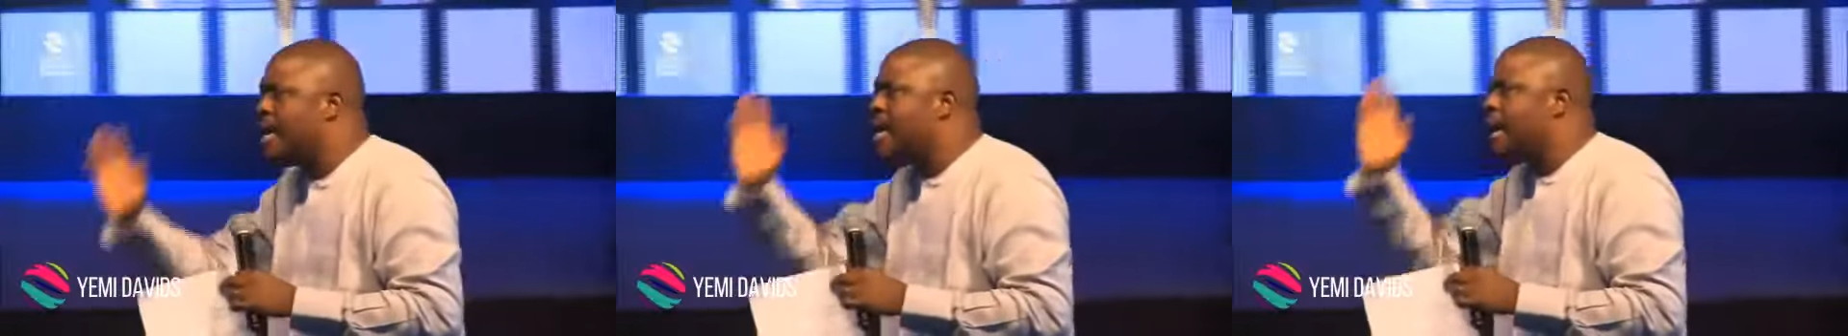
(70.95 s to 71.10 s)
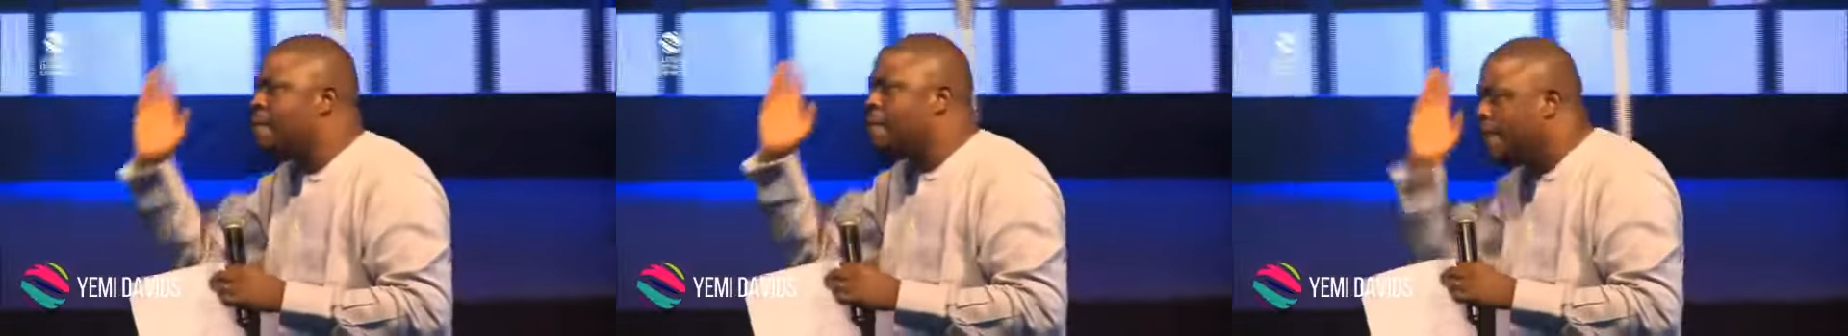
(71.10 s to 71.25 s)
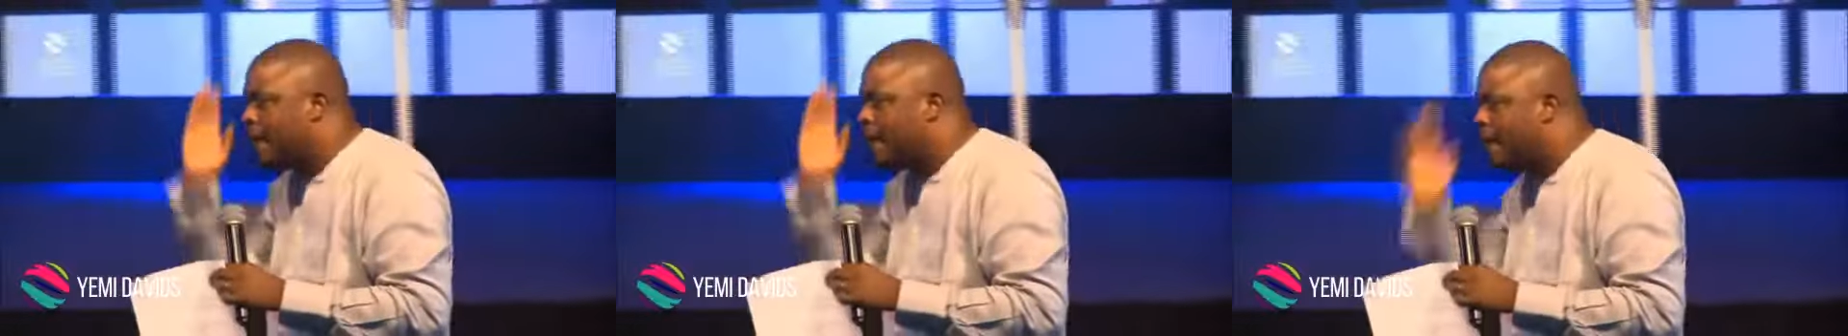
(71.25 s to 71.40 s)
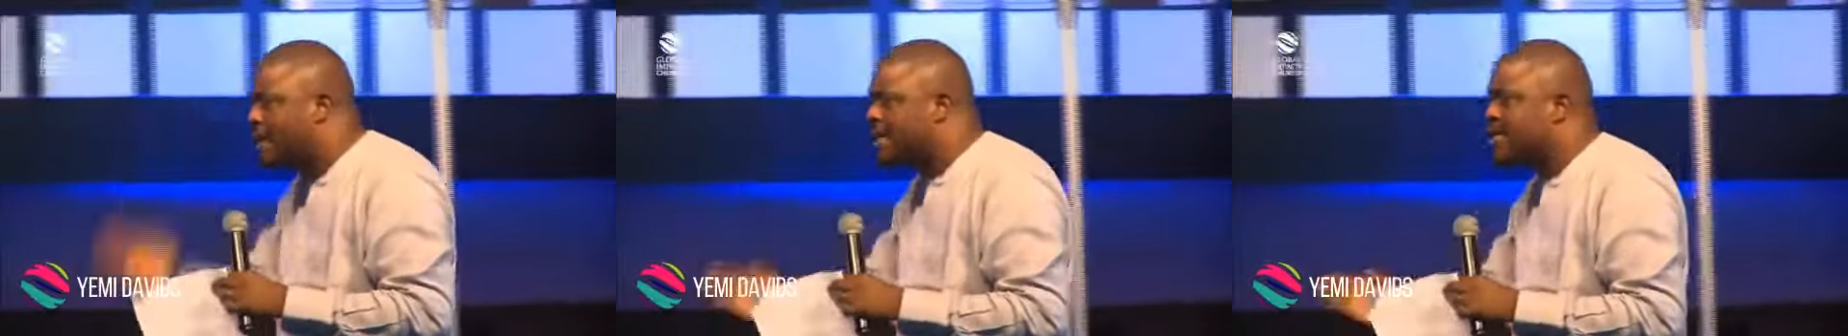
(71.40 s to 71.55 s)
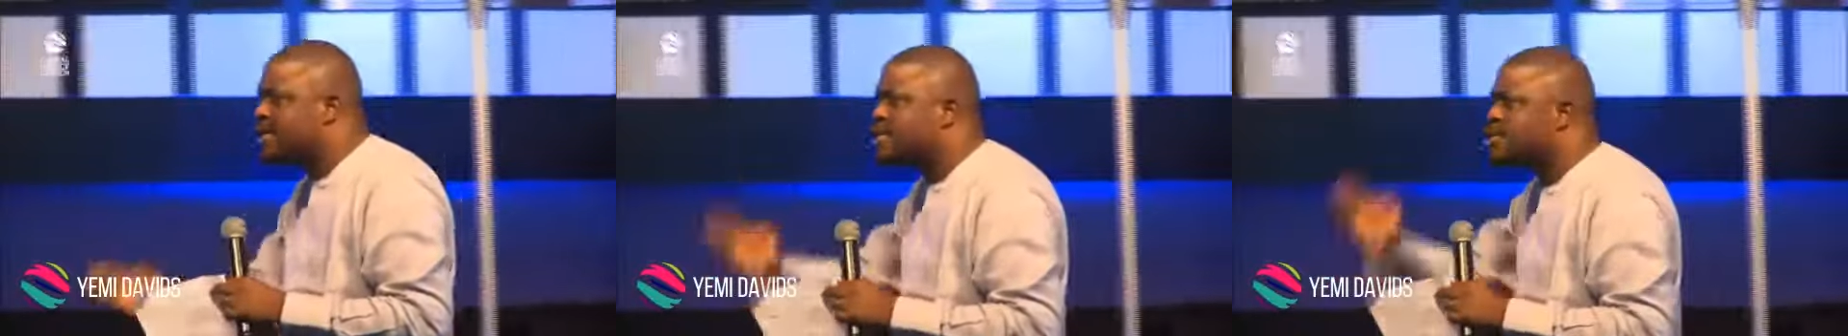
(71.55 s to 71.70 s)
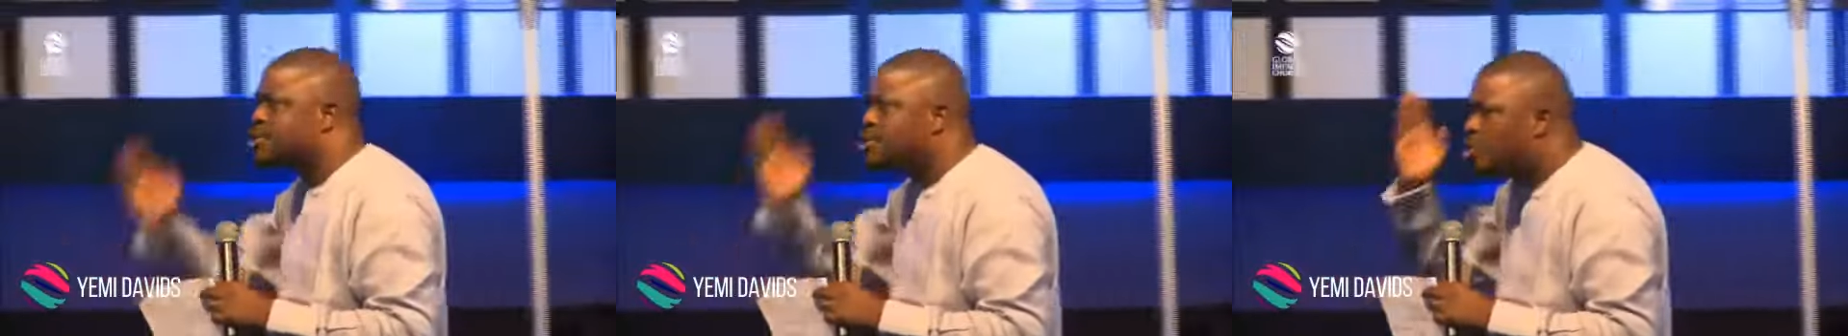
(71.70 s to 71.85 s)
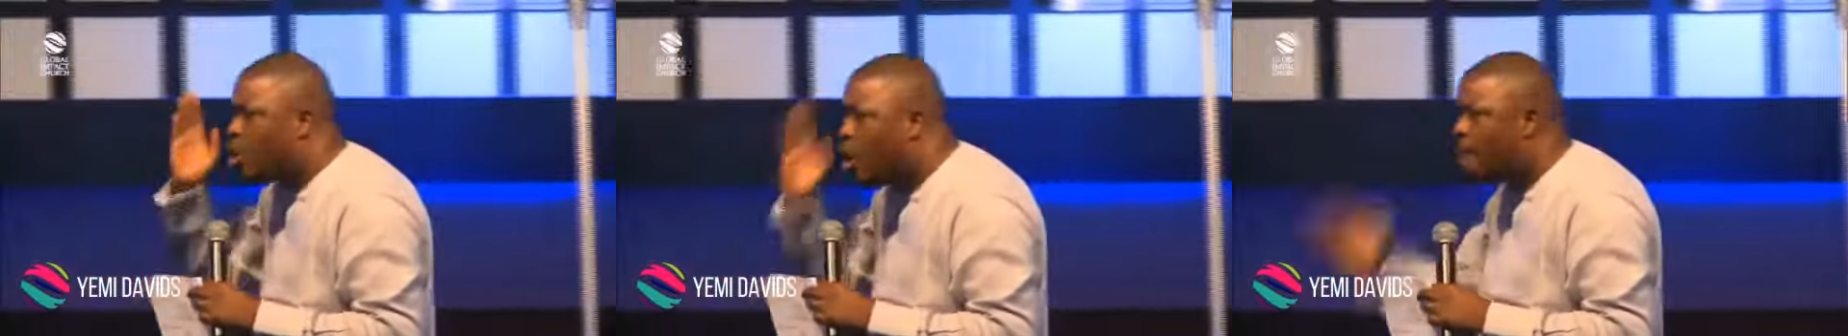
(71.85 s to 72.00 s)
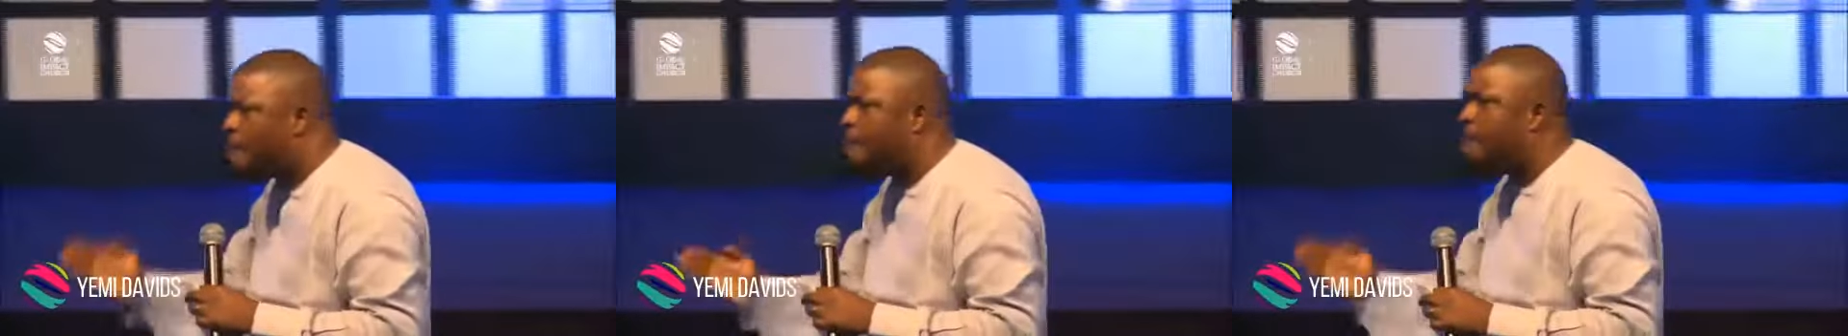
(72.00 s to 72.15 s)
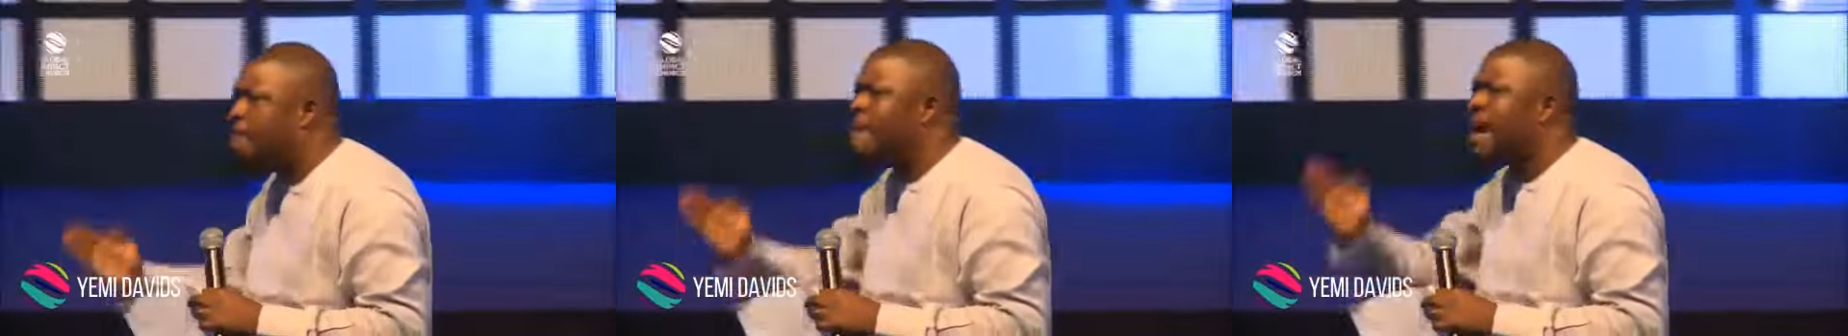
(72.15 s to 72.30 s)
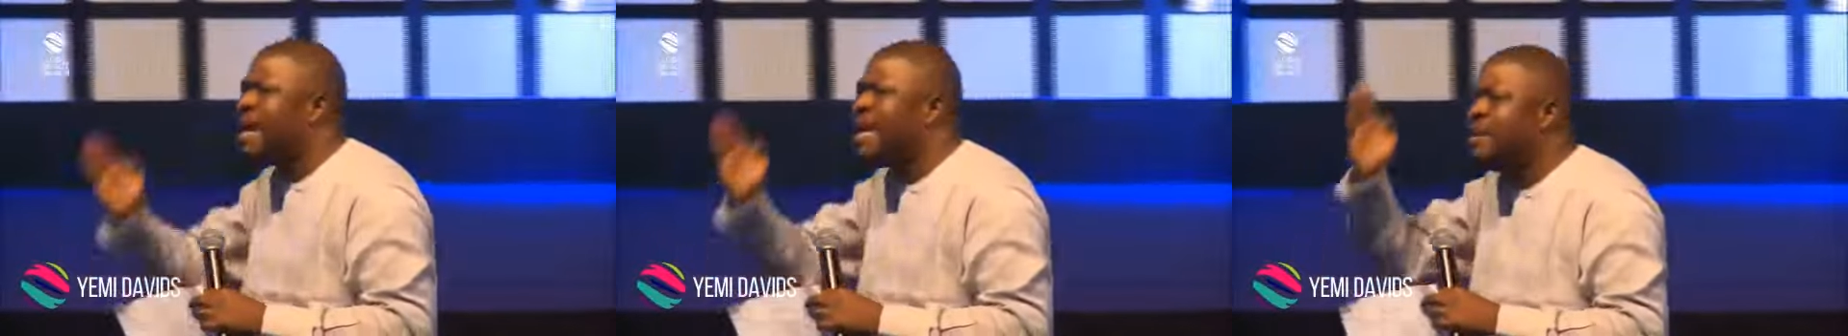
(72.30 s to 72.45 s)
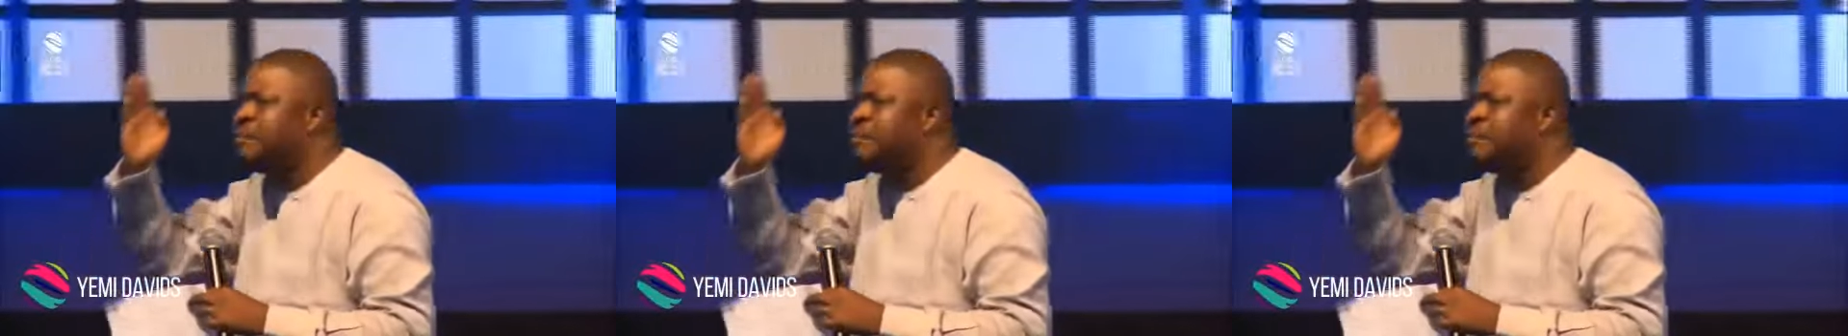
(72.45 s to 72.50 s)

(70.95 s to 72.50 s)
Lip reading: And then please stop